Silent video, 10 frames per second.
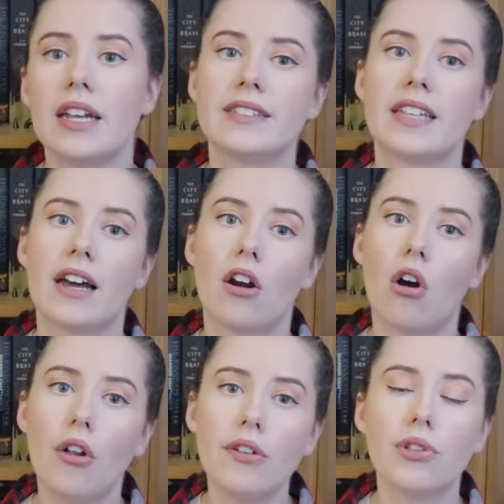is that
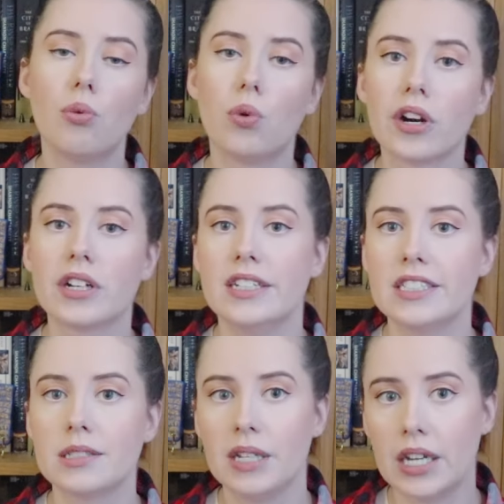all of the work
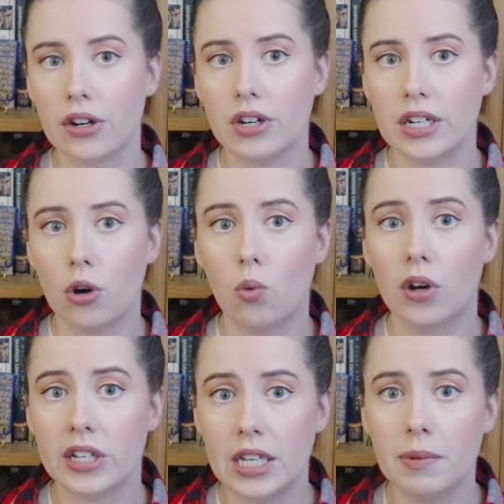needs to be carried out
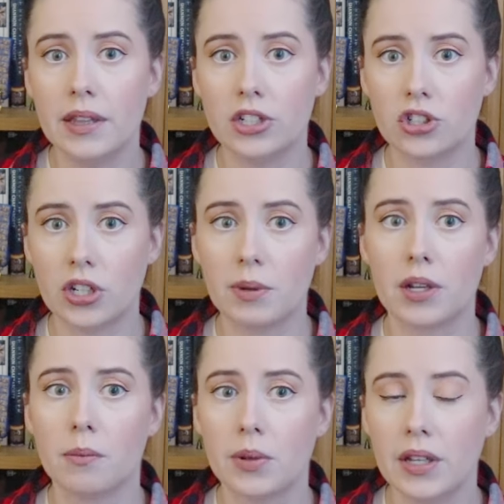while keeping the ship
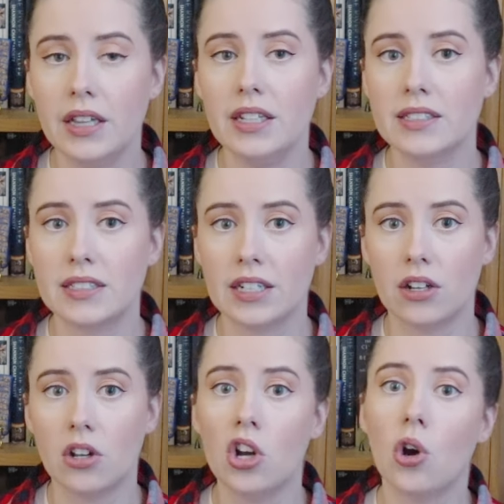completely
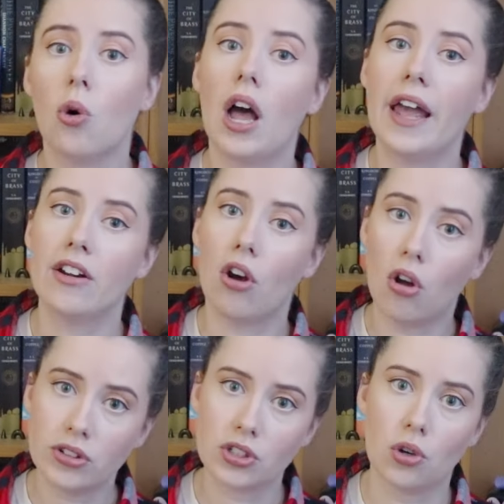still and
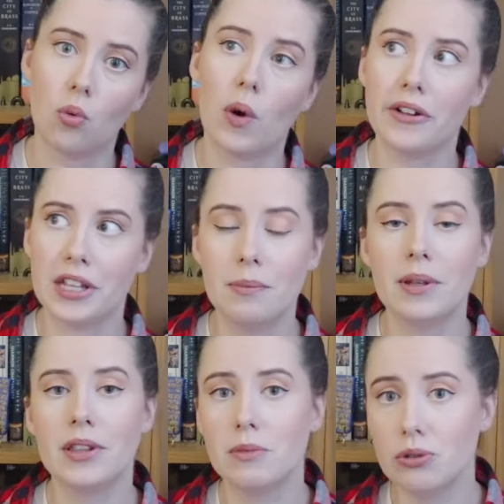also while
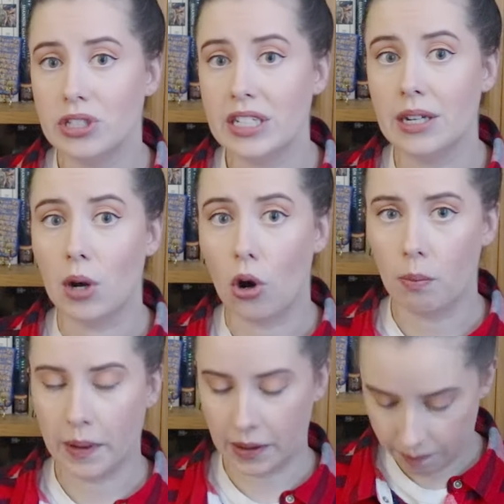keeping the museum
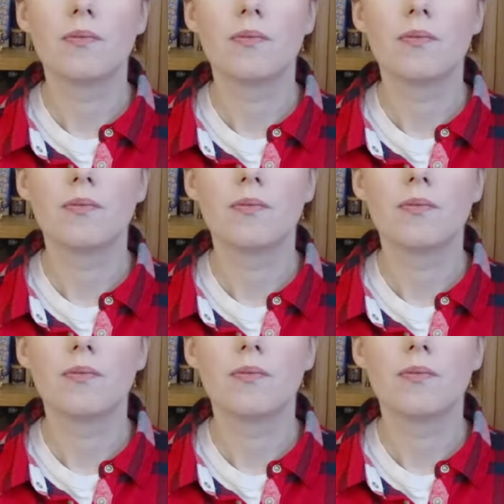open.